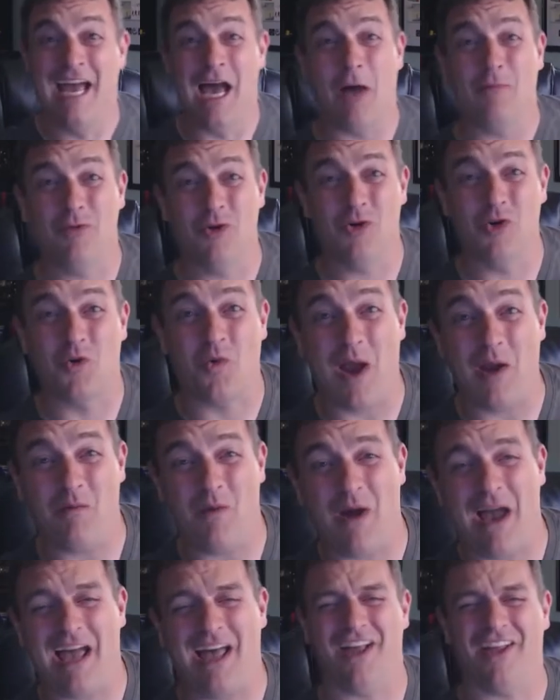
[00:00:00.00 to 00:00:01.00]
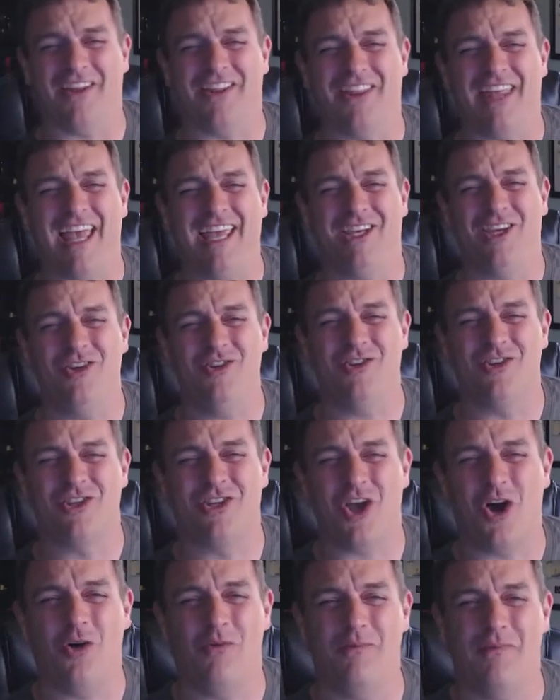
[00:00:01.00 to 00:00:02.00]
I'm doing quite well. Thank you
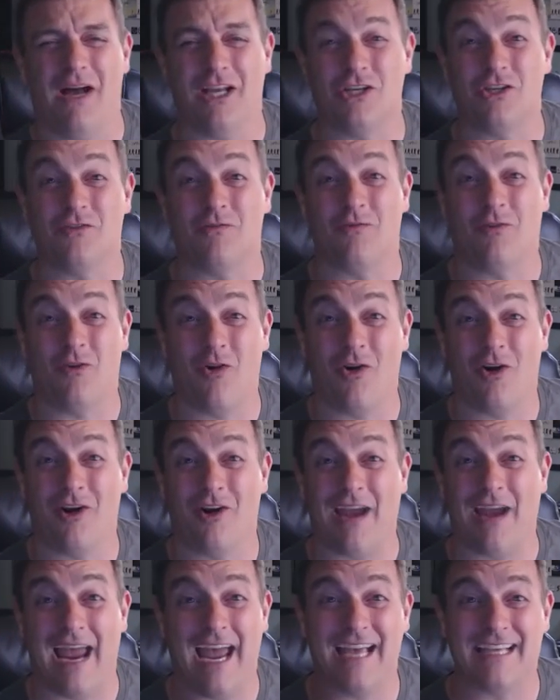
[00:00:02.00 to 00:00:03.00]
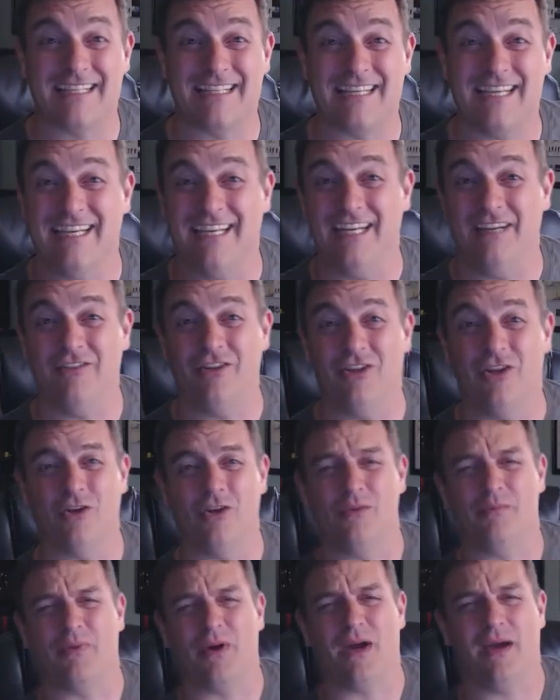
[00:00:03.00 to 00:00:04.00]
so much for asking, even though
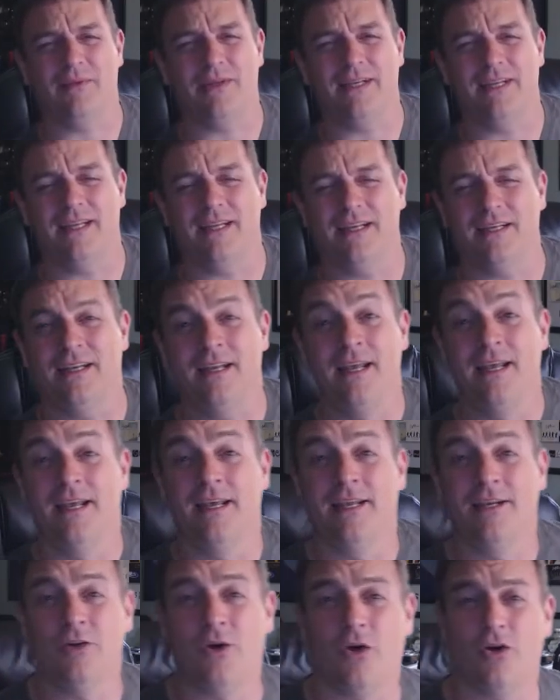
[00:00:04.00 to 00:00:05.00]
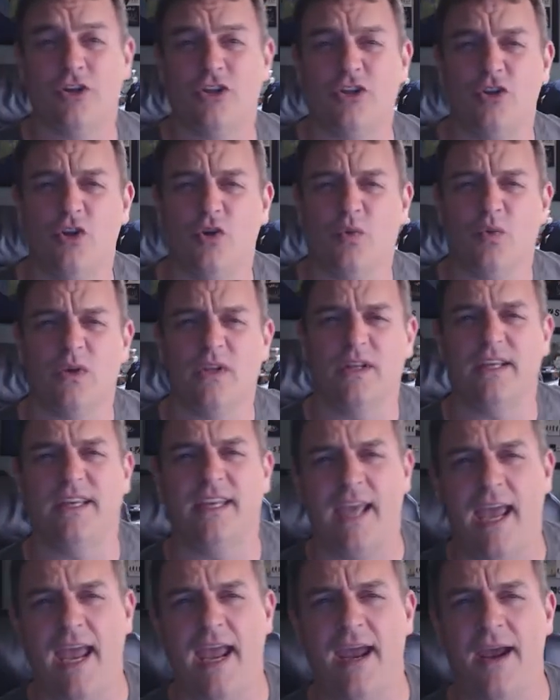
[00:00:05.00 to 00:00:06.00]
you probably didn't, nor do you really
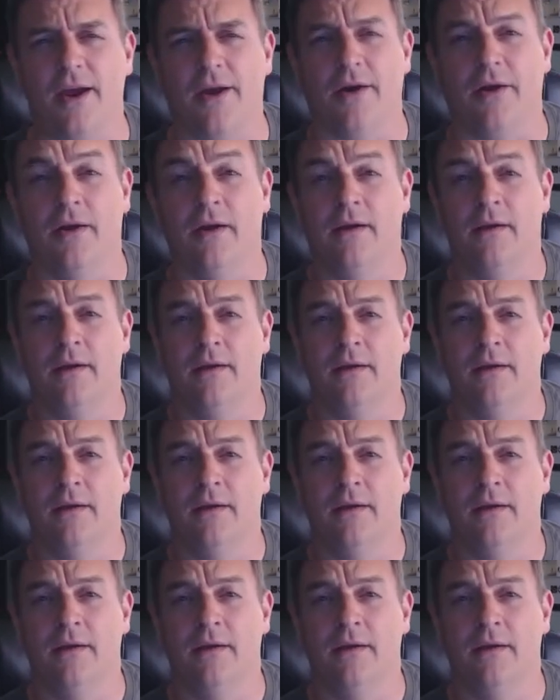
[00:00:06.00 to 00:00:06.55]
care.